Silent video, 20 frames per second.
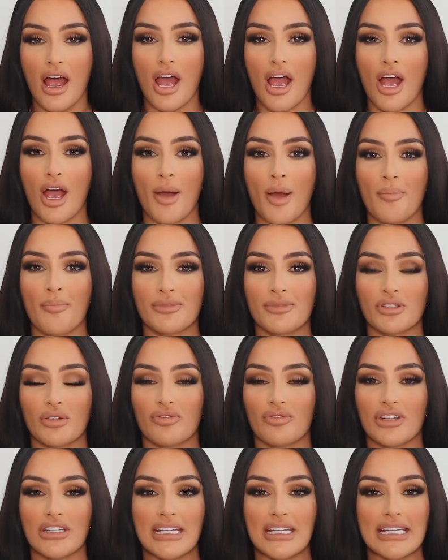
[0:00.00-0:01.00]
So
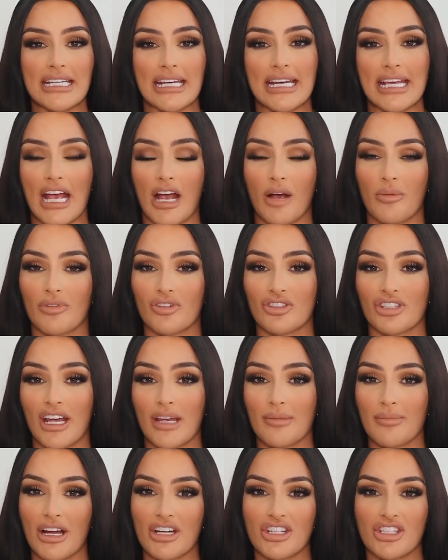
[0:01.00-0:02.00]
if you need any help with
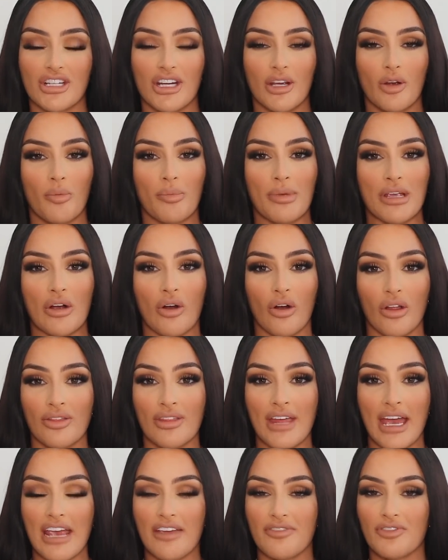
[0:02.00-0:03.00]
shade matching, it will be on
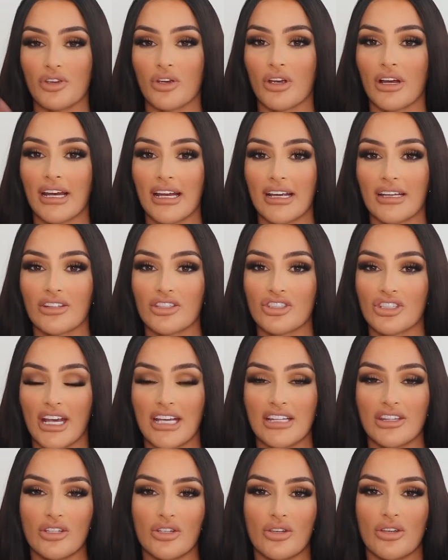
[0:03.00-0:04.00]
there. If you click the
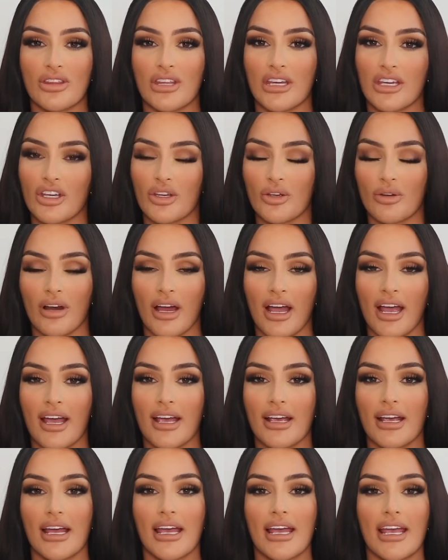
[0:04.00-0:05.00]
shade that you think you like,
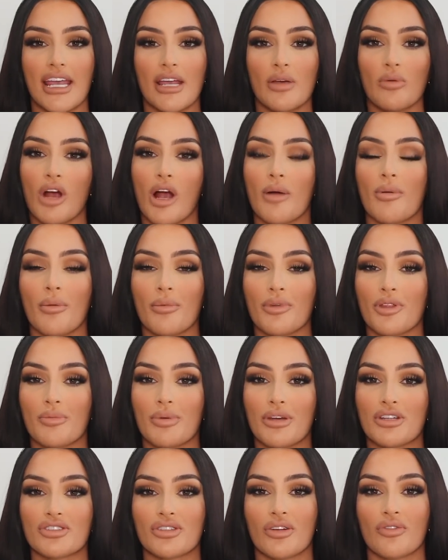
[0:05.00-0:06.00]
it will come up with a
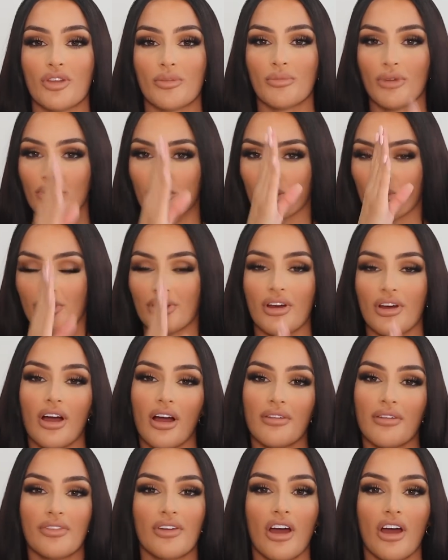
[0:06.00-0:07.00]
picture of the model with the
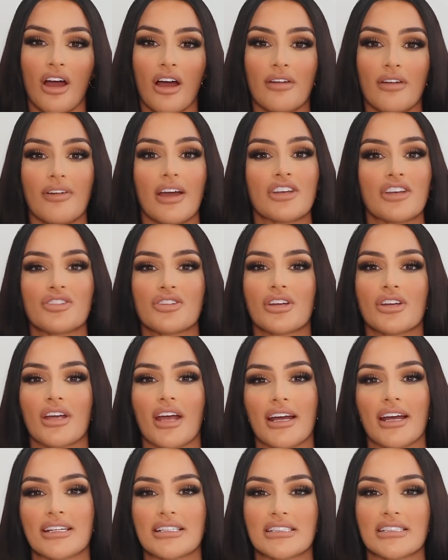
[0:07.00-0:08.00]
half and half, and you can
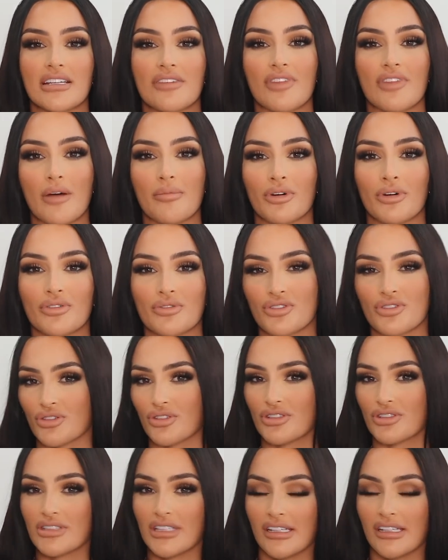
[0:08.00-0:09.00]
kind of see if that model's your
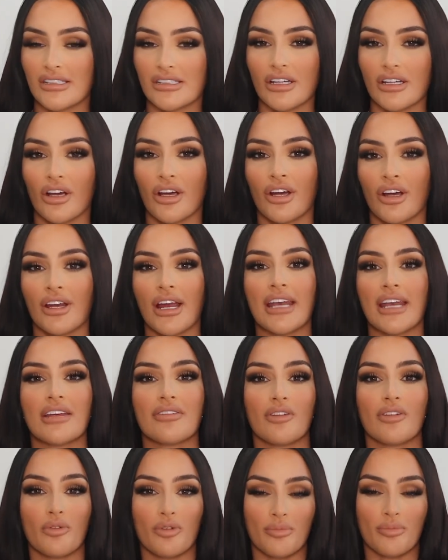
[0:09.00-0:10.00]
skin tone and if
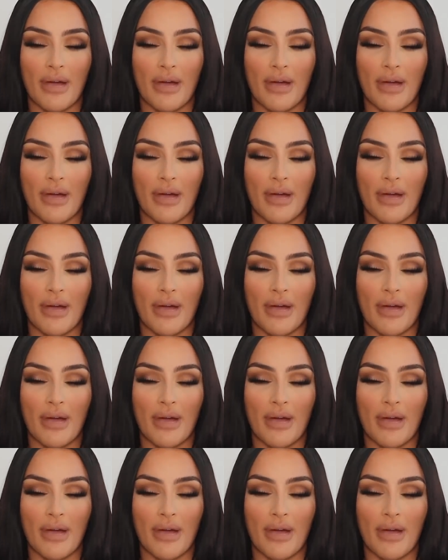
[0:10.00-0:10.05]
it would